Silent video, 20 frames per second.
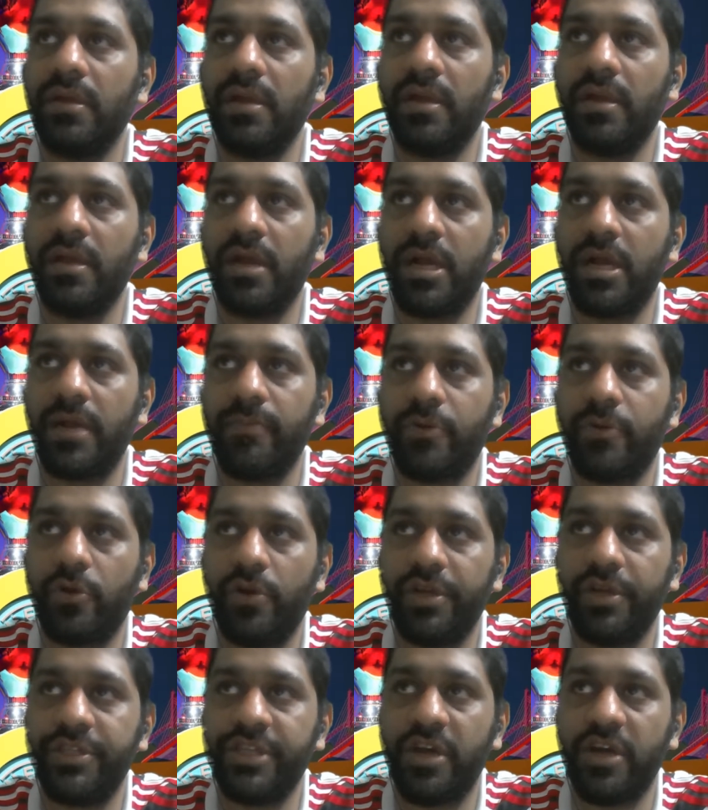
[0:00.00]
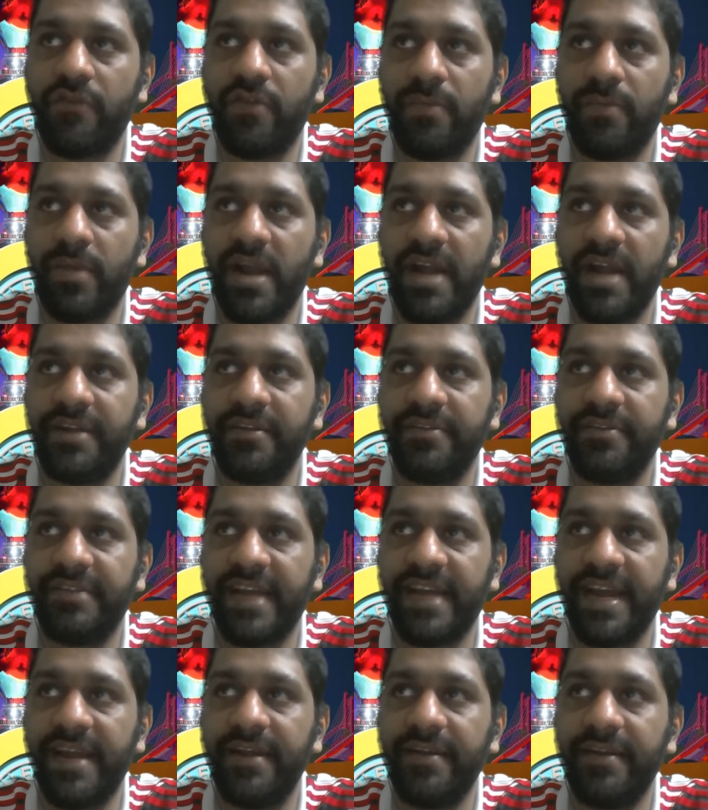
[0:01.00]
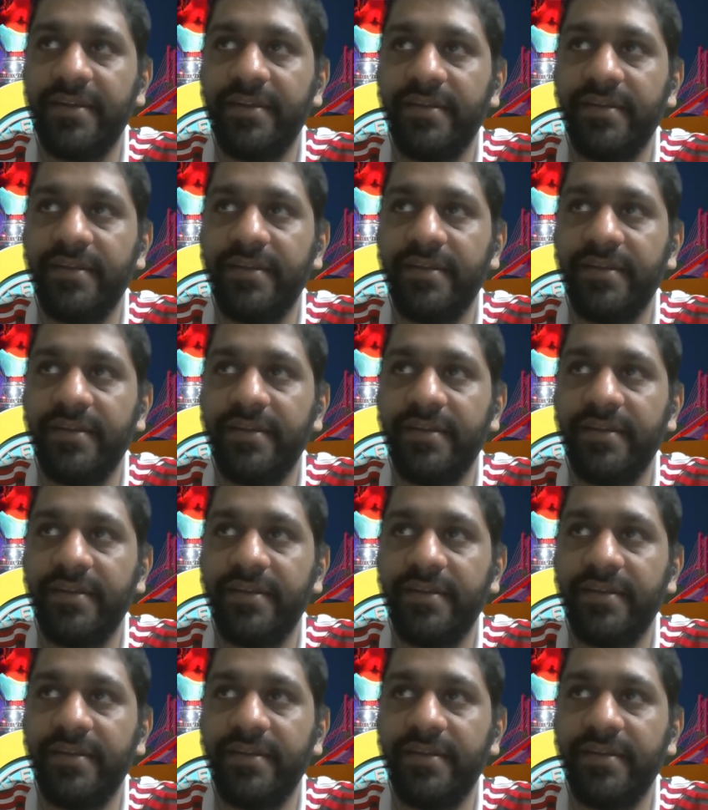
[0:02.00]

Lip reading: Here come Croatia from the right hand side.